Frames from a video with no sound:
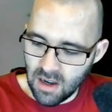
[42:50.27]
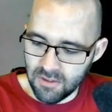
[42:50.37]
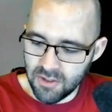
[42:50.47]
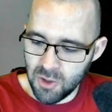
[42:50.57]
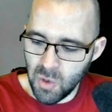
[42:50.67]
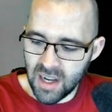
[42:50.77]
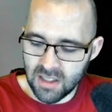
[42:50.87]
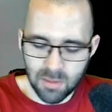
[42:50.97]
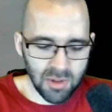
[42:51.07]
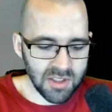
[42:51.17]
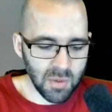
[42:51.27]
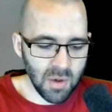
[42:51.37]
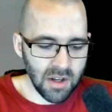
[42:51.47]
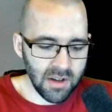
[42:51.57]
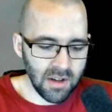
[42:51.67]
of 2x plus
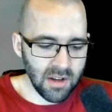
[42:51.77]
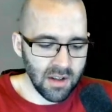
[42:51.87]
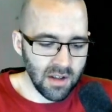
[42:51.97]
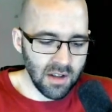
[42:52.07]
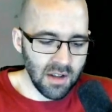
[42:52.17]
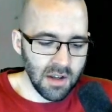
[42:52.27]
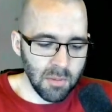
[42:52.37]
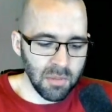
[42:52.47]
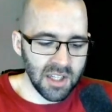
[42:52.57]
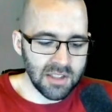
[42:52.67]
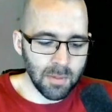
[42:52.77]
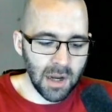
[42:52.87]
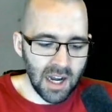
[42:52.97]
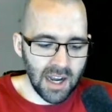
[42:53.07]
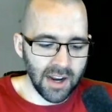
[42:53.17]
1 plus
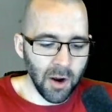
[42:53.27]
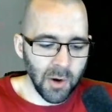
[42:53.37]
pi.